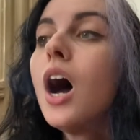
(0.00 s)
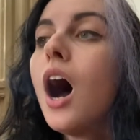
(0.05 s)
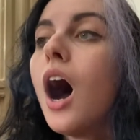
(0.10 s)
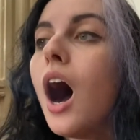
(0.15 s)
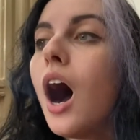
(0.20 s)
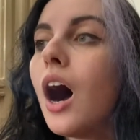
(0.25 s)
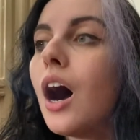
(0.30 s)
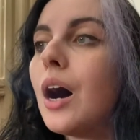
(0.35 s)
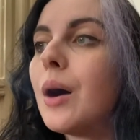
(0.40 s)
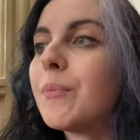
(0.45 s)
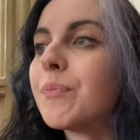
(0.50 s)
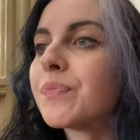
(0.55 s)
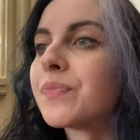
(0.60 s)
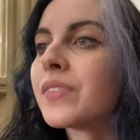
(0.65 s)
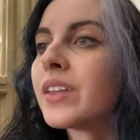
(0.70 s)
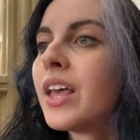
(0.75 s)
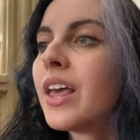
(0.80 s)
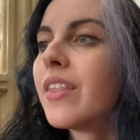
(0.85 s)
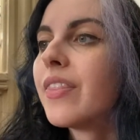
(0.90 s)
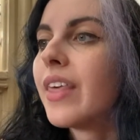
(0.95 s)
Um,
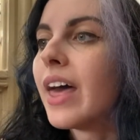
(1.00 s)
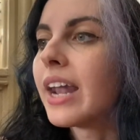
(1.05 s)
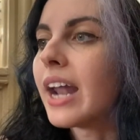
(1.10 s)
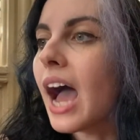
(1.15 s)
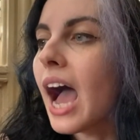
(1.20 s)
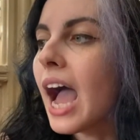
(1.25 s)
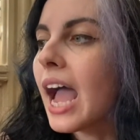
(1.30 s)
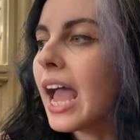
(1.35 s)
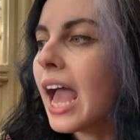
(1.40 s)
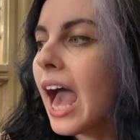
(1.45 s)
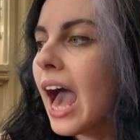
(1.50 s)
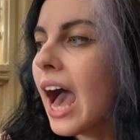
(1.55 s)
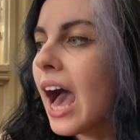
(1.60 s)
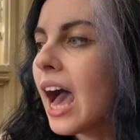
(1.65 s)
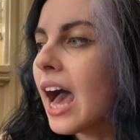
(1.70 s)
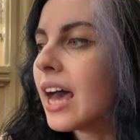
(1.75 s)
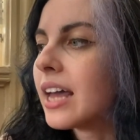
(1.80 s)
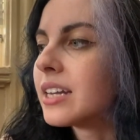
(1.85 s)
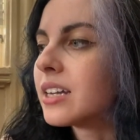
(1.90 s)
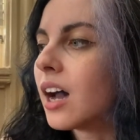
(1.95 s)
then I
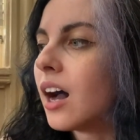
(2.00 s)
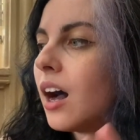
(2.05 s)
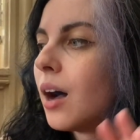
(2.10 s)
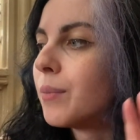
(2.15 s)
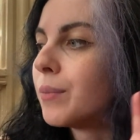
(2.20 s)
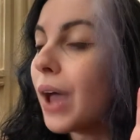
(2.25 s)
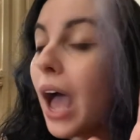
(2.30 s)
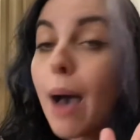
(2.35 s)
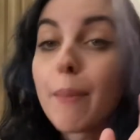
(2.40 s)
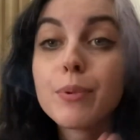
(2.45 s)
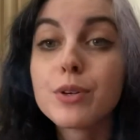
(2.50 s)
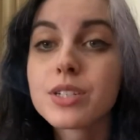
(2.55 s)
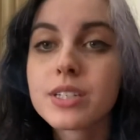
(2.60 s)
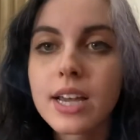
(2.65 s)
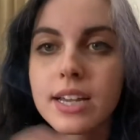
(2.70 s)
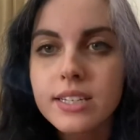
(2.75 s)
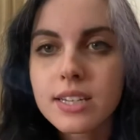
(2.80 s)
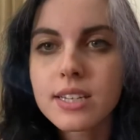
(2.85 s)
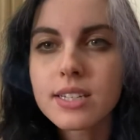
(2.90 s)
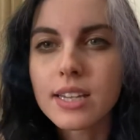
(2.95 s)
had um, apple
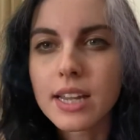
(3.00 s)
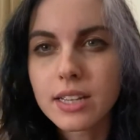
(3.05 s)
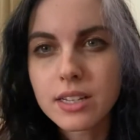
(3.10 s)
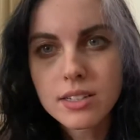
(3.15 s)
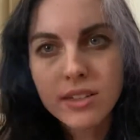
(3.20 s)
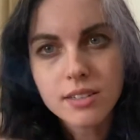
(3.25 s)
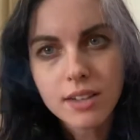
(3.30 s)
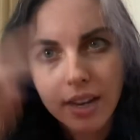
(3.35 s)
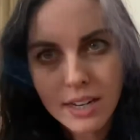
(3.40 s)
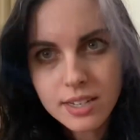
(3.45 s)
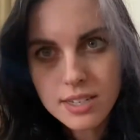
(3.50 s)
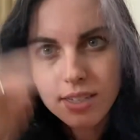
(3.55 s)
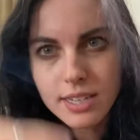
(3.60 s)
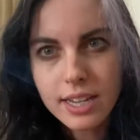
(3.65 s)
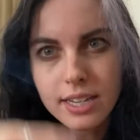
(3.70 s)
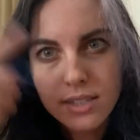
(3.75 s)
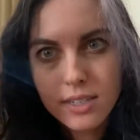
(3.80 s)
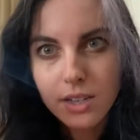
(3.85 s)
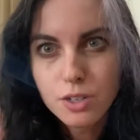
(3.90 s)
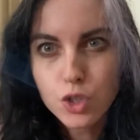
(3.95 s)
slices, like kind of
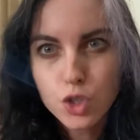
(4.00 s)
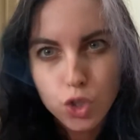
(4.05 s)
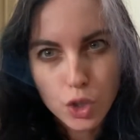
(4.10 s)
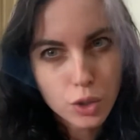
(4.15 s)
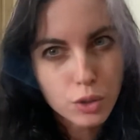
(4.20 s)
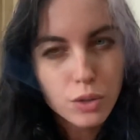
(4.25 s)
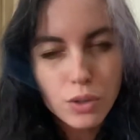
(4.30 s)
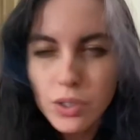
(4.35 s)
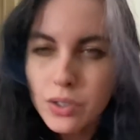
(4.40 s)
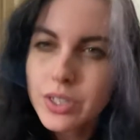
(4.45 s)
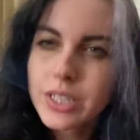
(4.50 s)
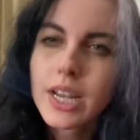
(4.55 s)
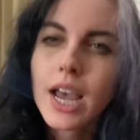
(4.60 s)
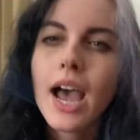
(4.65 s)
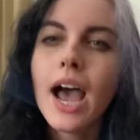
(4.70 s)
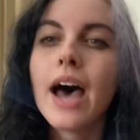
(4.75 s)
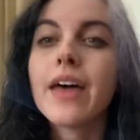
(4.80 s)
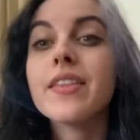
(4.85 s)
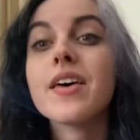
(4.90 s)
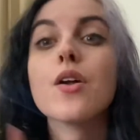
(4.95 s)
sliced in circles,
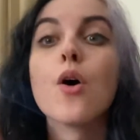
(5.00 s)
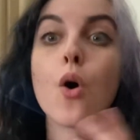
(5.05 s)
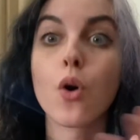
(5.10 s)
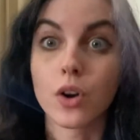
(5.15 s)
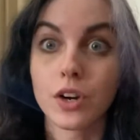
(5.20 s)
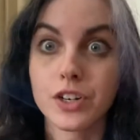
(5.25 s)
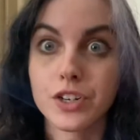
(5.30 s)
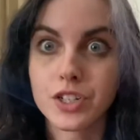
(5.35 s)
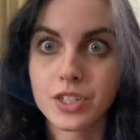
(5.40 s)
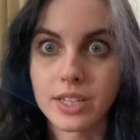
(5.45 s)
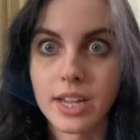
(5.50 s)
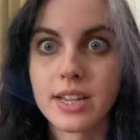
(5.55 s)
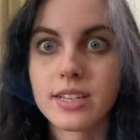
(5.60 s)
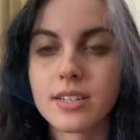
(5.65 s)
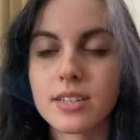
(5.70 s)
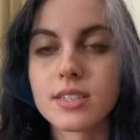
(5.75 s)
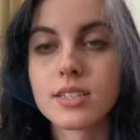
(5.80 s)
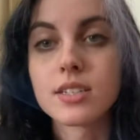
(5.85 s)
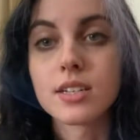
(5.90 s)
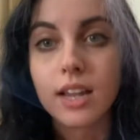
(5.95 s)
and then orange
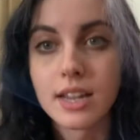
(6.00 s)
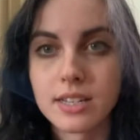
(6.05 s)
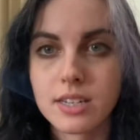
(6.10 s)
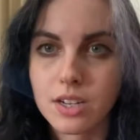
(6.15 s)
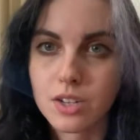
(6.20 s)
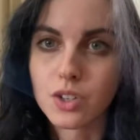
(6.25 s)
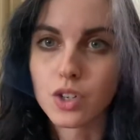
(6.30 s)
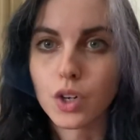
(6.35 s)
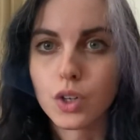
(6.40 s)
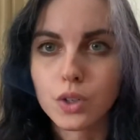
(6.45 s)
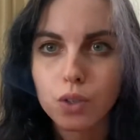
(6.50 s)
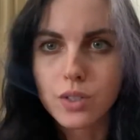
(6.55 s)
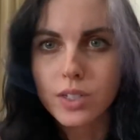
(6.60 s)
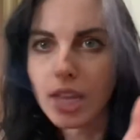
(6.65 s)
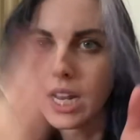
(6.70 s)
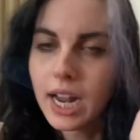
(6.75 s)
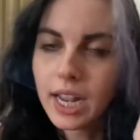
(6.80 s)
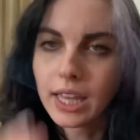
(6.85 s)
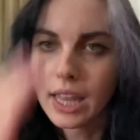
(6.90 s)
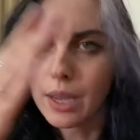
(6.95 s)
slices sliced in circles that
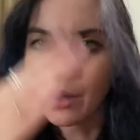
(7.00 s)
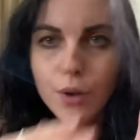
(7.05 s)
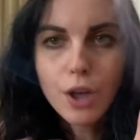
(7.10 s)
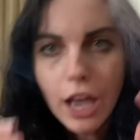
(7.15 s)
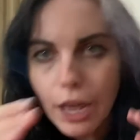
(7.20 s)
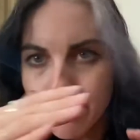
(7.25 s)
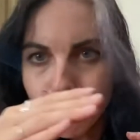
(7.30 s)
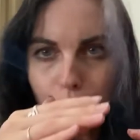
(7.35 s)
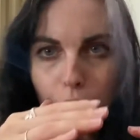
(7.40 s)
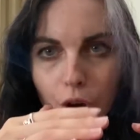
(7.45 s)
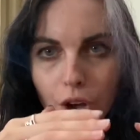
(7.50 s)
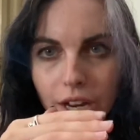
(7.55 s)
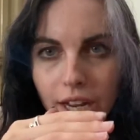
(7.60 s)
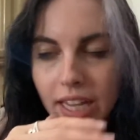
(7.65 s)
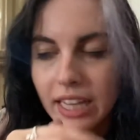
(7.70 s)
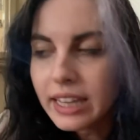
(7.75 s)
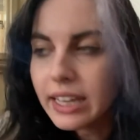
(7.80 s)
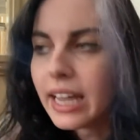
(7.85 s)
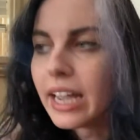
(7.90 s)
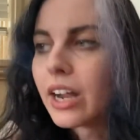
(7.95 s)
I like had put
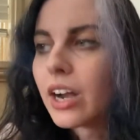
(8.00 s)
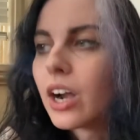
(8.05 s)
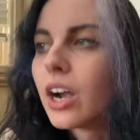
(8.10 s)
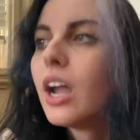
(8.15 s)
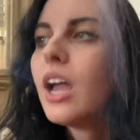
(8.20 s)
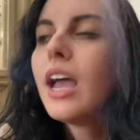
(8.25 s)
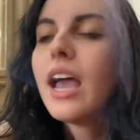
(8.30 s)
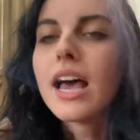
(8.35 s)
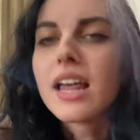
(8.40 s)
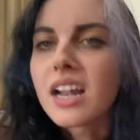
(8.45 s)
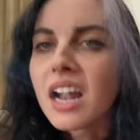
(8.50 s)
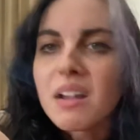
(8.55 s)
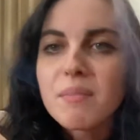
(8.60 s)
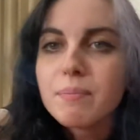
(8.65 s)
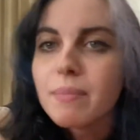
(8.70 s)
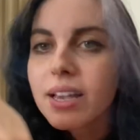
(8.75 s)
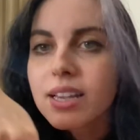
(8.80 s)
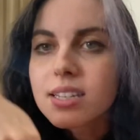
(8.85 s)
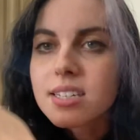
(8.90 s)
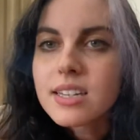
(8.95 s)
in there. And I
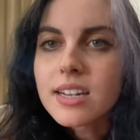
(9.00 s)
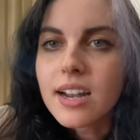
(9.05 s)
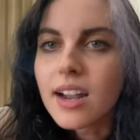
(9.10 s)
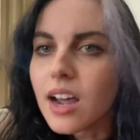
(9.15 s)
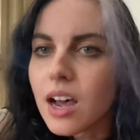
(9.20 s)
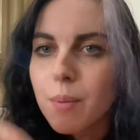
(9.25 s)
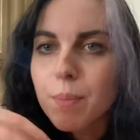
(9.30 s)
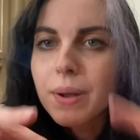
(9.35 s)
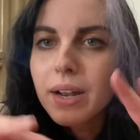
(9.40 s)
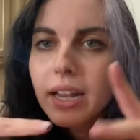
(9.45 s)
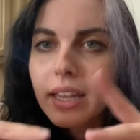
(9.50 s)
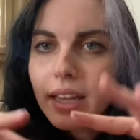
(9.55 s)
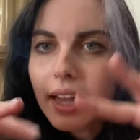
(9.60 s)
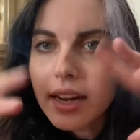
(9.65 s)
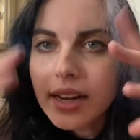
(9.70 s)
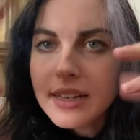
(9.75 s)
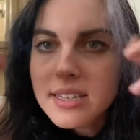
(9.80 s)
mixed it up and I let it